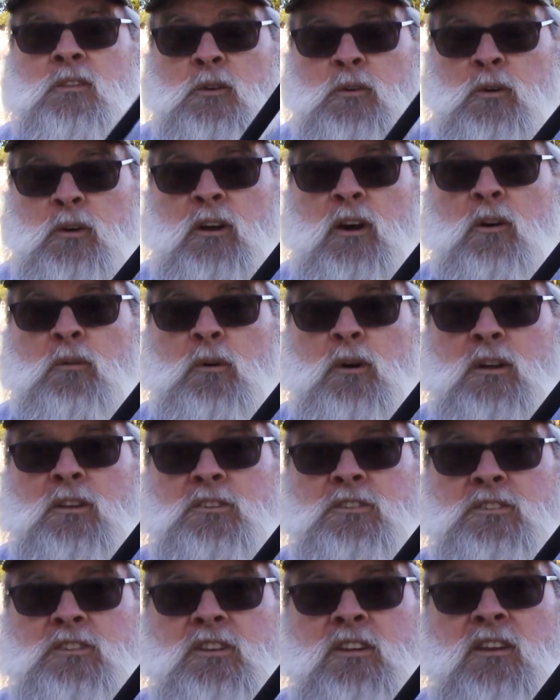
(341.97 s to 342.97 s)
The real
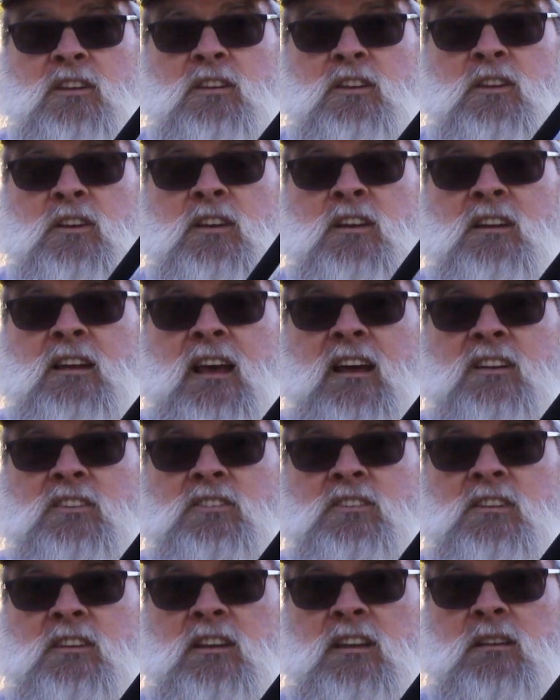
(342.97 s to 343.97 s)
ones, you can
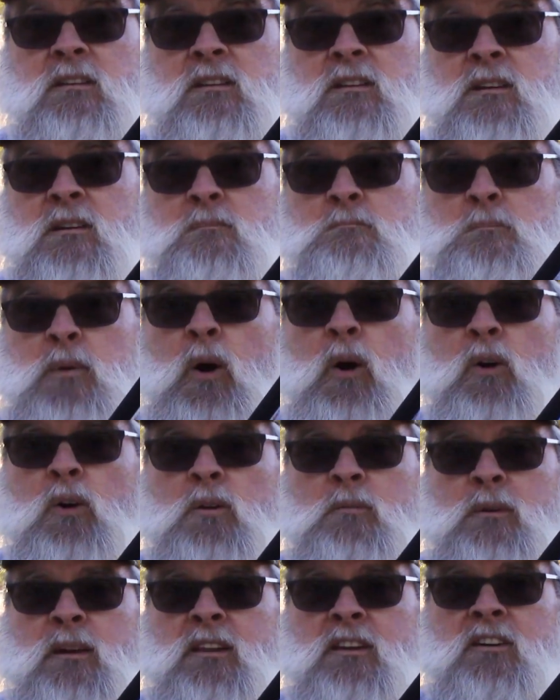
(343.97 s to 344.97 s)
actually
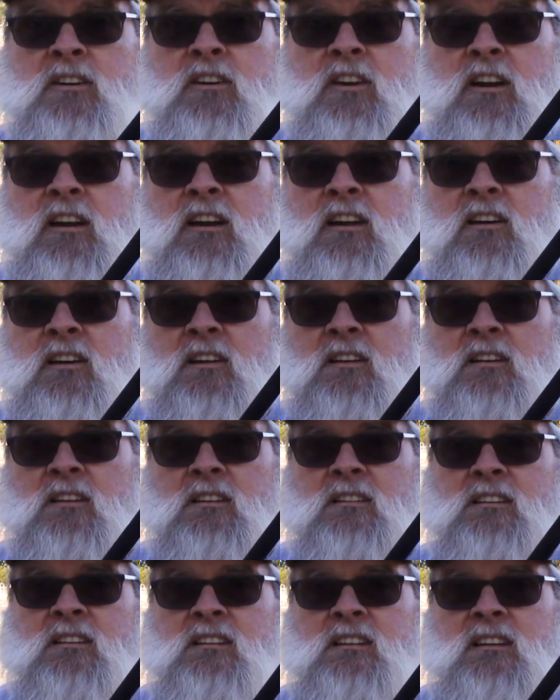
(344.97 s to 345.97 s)
poke them in the ground,
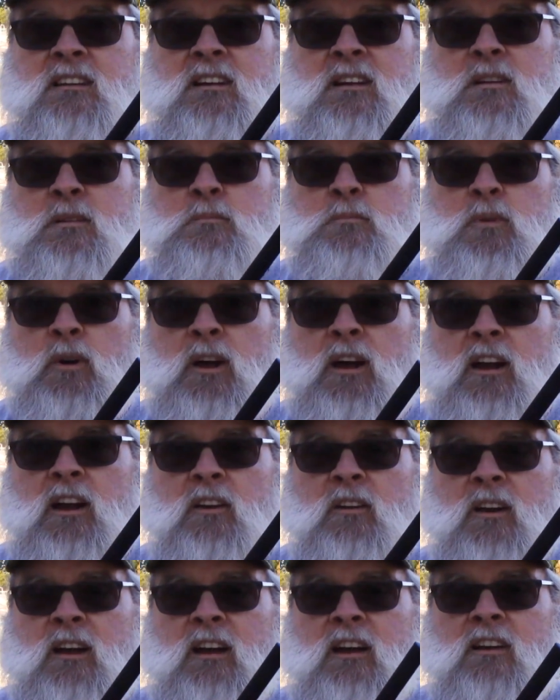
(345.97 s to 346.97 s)

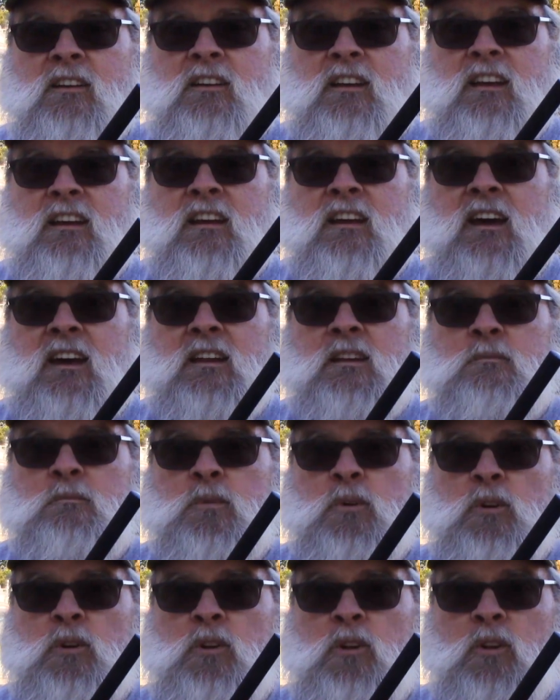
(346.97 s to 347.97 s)
pry around, get kind of
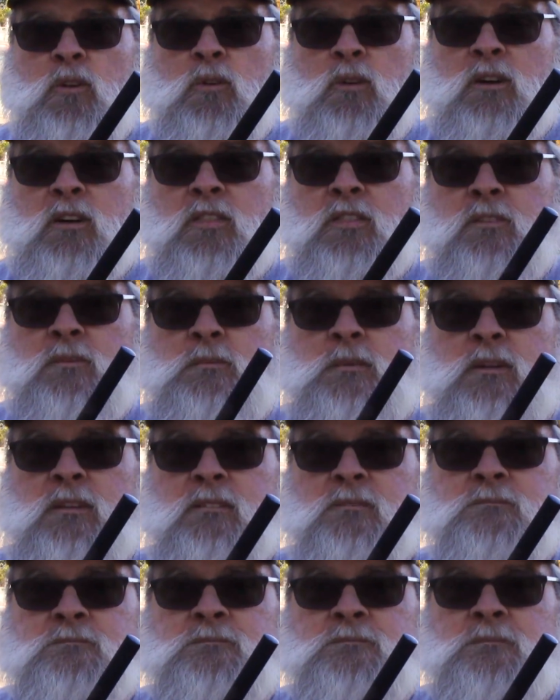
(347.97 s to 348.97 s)
brutal with them,
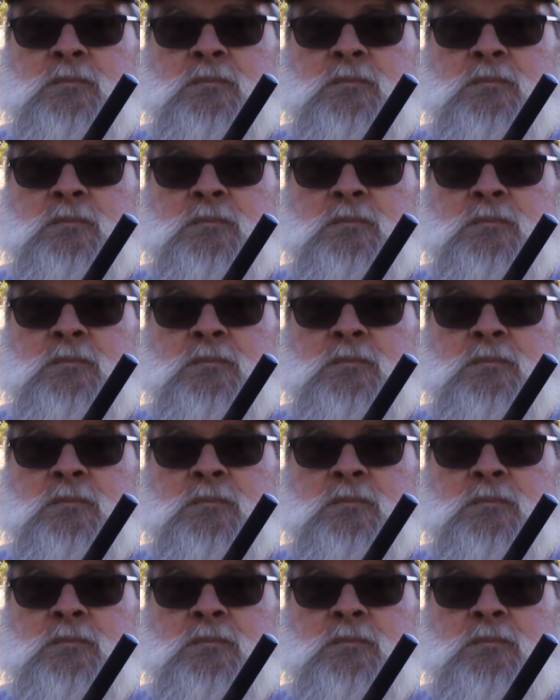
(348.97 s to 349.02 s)
and